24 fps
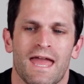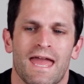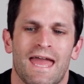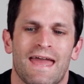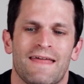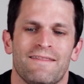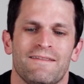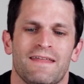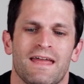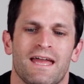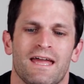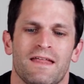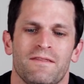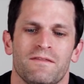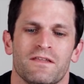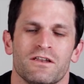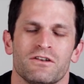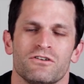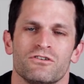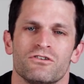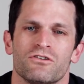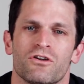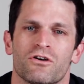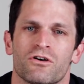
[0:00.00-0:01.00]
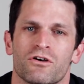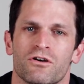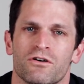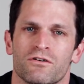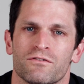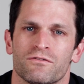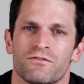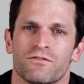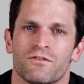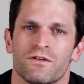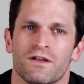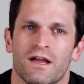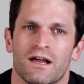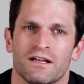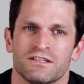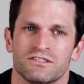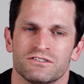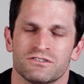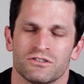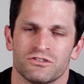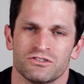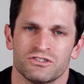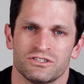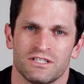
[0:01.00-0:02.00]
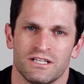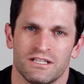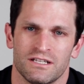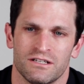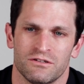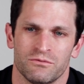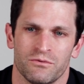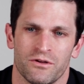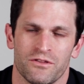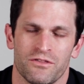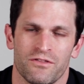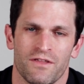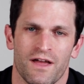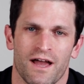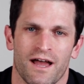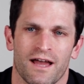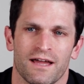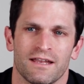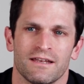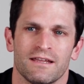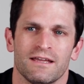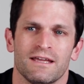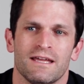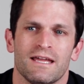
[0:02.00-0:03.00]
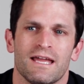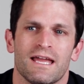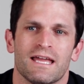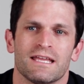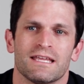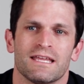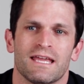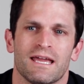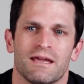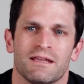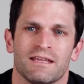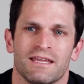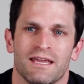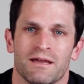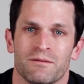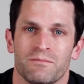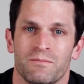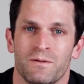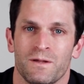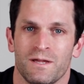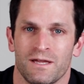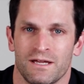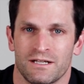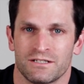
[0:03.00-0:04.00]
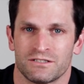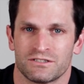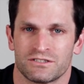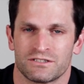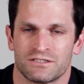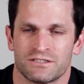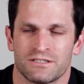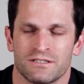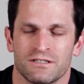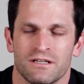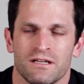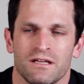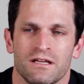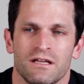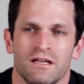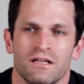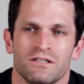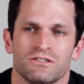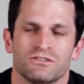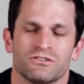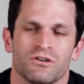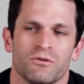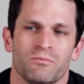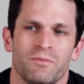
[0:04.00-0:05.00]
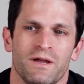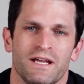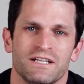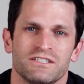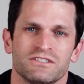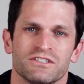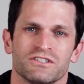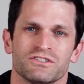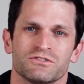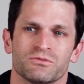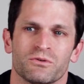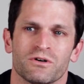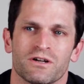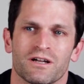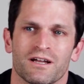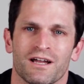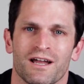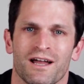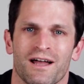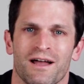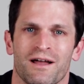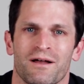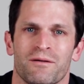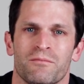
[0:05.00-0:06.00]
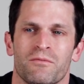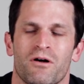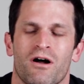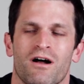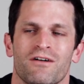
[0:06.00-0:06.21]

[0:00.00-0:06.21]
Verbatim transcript: And then the nerve associated with that can get pinched. So patients will come